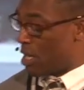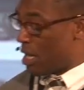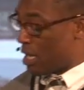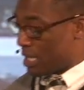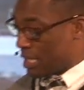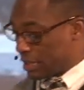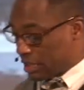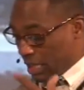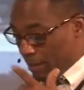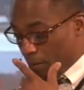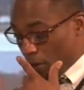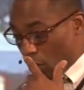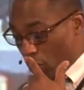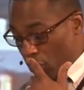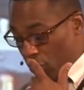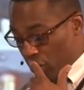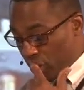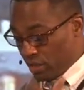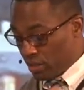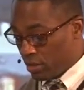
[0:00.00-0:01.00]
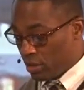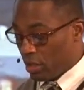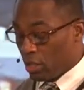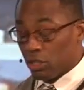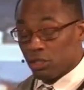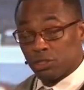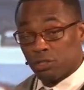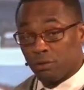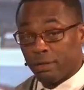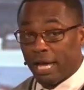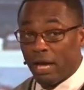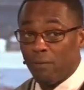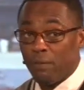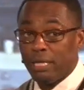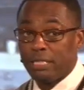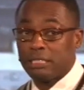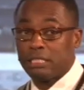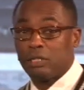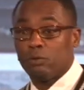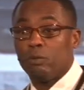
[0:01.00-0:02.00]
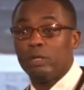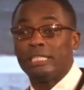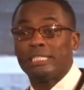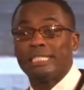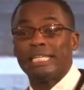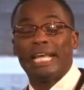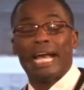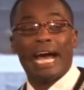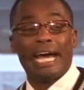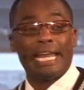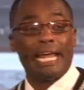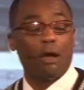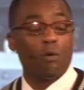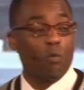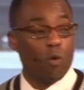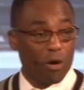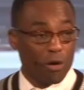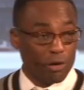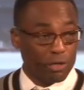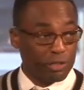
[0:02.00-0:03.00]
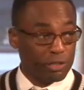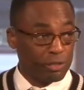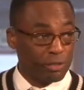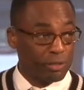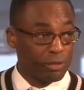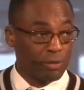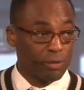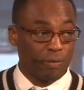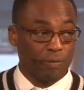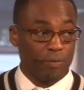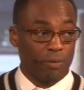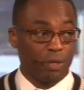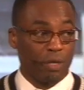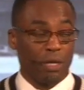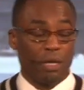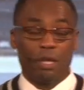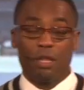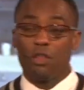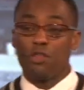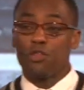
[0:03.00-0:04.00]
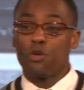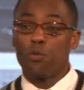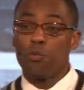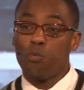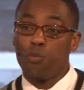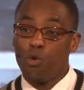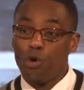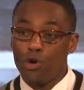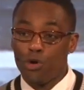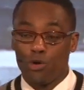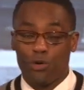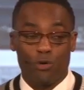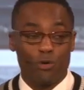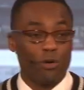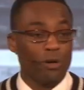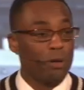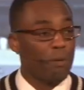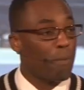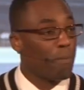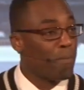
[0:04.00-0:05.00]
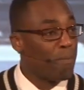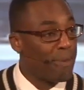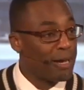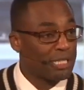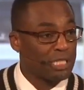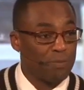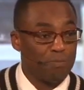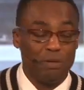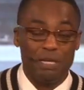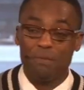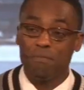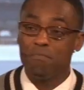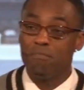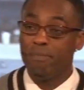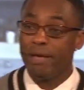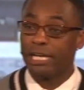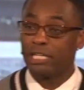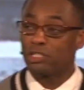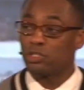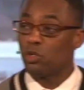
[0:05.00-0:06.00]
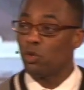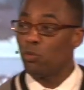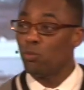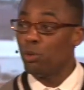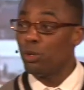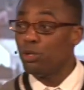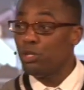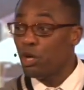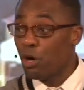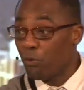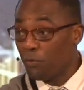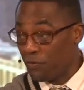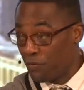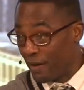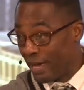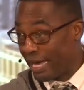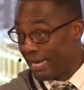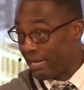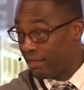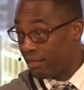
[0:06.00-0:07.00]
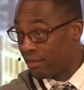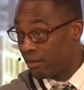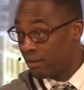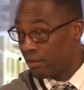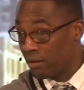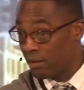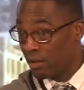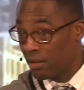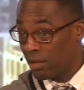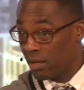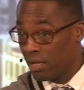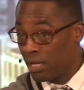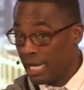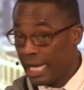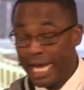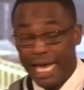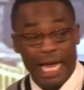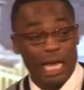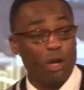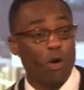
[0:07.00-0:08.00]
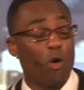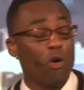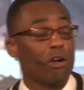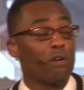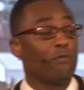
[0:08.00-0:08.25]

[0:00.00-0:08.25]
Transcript: Let's keep going. So now we see how that works. The word must be mixed with your faith in order